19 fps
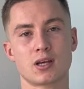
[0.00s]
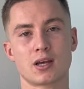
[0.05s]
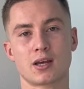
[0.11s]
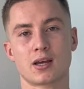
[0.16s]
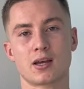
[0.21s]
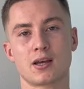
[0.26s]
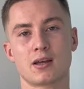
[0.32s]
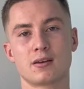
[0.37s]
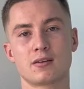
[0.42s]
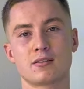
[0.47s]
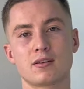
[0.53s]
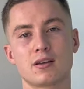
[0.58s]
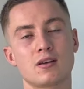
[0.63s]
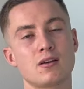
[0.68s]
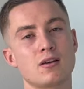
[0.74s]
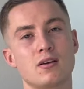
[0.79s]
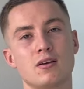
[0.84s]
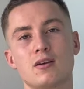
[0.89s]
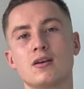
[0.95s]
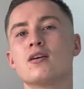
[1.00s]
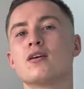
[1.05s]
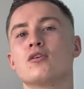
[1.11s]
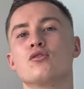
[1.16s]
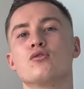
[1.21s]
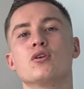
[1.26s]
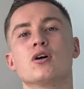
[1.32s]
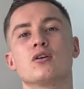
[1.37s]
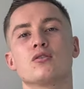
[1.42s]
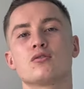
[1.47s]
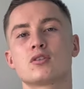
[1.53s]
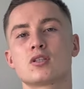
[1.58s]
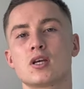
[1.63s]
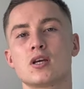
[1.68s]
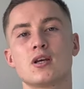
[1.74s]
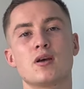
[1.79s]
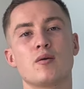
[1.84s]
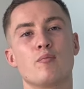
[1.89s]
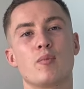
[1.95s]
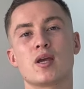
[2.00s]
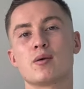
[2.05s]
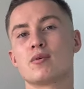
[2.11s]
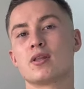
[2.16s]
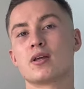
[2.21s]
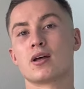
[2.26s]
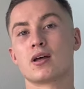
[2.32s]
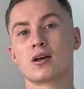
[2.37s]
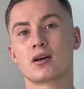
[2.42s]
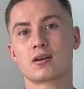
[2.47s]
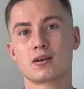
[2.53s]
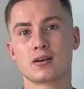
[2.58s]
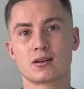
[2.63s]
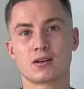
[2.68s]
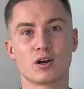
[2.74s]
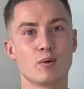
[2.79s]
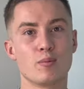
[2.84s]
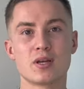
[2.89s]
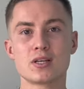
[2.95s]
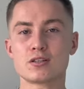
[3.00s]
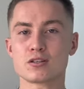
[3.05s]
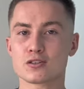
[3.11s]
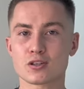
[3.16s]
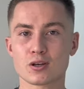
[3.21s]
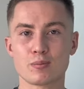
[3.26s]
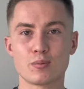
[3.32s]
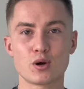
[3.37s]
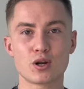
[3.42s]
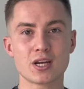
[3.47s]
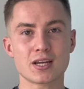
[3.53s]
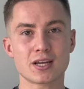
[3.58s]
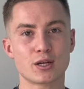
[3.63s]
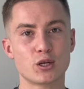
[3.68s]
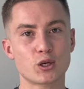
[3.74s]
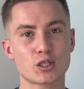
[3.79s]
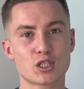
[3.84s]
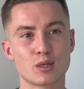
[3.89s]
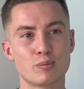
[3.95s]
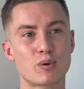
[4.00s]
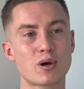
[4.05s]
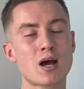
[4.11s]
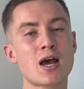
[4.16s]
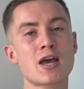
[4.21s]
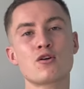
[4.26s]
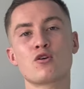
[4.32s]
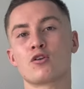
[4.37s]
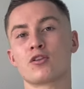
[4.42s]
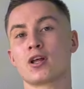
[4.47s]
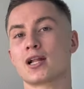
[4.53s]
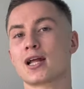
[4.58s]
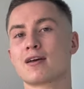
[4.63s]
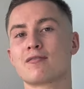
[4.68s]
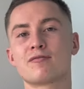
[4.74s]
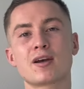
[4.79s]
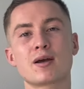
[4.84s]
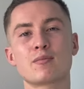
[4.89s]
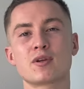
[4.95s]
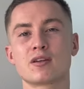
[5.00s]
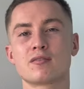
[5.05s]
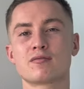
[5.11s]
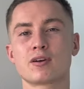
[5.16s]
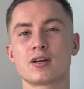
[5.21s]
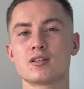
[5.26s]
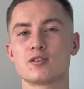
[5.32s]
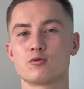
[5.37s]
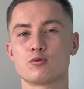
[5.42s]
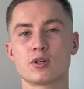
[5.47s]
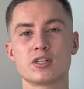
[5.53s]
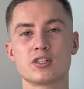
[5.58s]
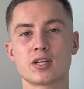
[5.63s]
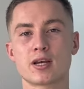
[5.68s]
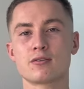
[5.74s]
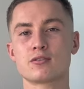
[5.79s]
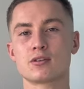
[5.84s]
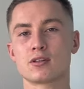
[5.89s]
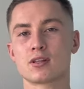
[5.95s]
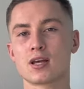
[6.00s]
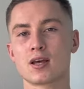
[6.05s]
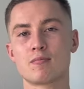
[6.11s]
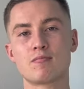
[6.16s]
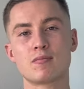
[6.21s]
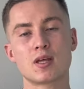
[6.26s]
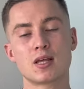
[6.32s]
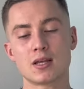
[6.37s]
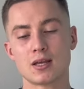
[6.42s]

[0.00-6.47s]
And who knows, maybe they'll come into some money and look to buy, or they'll have family and friends reach out to them